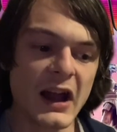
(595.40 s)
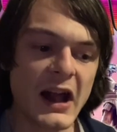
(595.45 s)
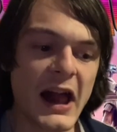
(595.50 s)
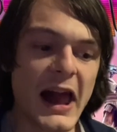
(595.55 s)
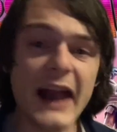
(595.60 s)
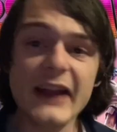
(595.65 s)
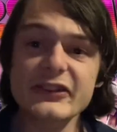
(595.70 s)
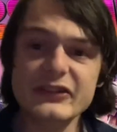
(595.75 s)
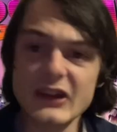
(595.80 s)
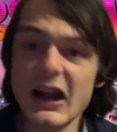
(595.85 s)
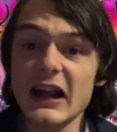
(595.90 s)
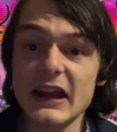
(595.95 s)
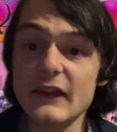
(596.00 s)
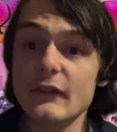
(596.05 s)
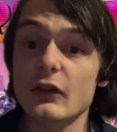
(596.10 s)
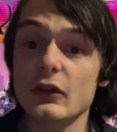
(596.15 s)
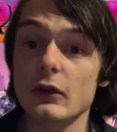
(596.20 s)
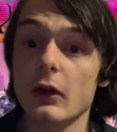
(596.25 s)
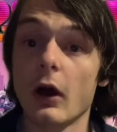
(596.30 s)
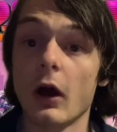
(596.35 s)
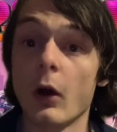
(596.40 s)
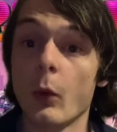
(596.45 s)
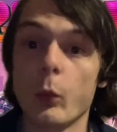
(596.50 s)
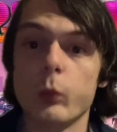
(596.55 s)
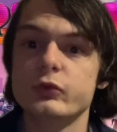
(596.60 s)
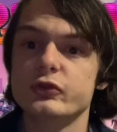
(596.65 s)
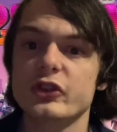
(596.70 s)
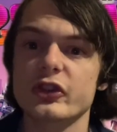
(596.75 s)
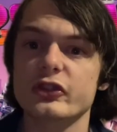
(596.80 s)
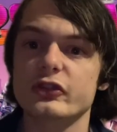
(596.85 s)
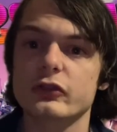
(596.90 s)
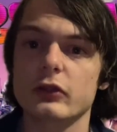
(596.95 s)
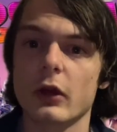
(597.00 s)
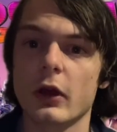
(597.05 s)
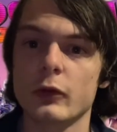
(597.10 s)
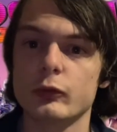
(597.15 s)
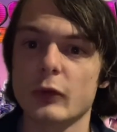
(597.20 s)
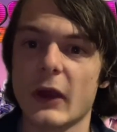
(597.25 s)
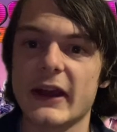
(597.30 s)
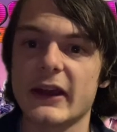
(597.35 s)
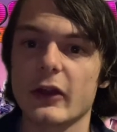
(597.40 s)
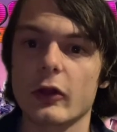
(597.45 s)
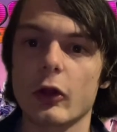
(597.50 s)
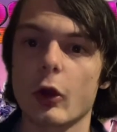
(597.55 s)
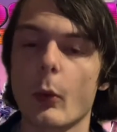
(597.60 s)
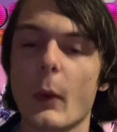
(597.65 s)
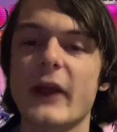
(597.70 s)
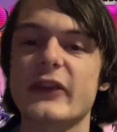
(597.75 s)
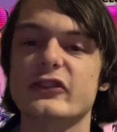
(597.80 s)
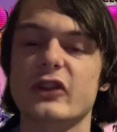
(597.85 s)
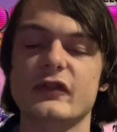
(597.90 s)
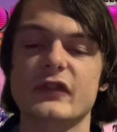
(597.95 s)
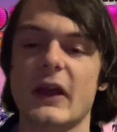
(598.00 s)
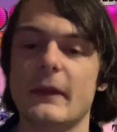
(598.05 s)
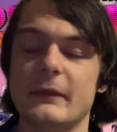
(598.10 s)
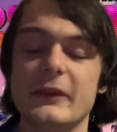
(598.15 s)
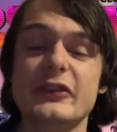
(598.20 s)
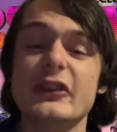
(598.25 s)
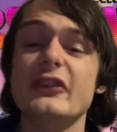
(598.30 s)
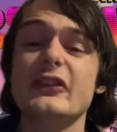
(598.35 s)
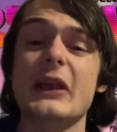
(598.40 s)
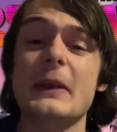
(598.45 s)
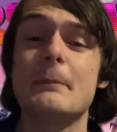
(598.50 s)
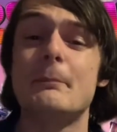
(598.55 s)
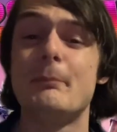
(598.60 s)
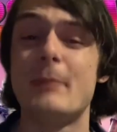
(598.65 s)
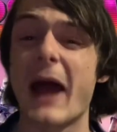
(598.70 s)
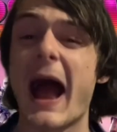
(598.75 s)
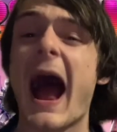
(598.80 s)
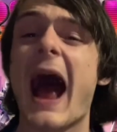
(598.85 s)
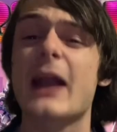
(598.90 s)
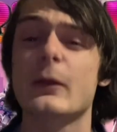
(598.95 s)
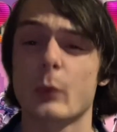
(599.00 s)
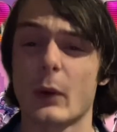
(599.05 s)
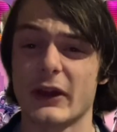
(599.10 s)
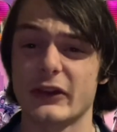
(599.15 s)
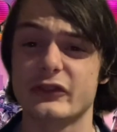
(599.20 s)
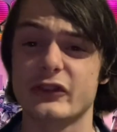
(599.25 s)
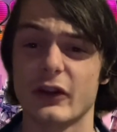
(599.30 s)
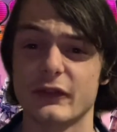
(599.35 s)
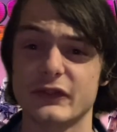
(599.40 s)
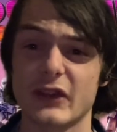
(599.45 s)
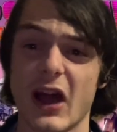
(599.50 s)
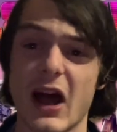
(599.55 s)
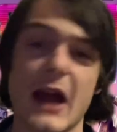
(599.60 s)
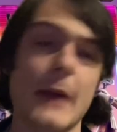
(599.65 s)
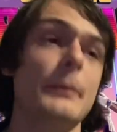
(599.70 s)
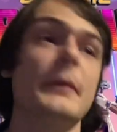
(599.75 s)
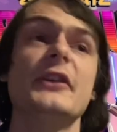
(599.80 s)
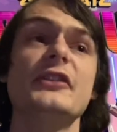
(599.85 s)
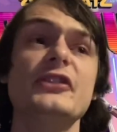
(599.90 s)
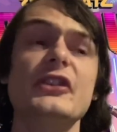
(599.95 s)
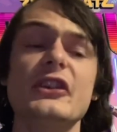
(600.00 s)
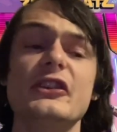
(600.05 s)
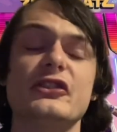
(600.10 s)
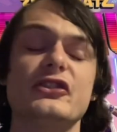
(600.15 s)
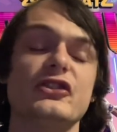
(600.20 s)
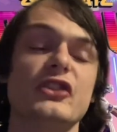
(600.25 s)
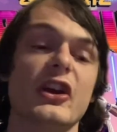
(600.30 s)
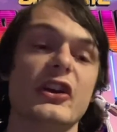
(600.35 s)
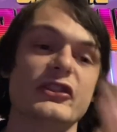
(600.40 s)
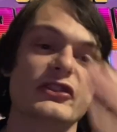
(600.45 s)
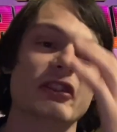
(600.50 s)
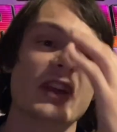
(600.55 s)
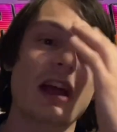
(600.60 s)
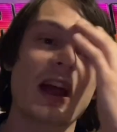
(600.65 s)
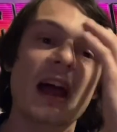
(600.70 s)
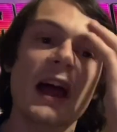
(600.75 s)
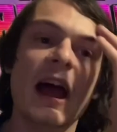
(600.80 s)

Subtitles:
It's not even just a regular waste of time. This is a bad waste of time. This is just...